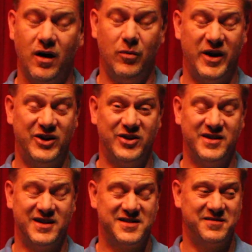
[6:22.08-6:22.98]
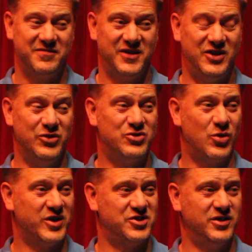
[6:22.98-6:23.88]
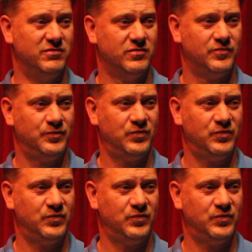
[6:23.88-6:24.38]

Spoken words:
Oh my goodness, huge question.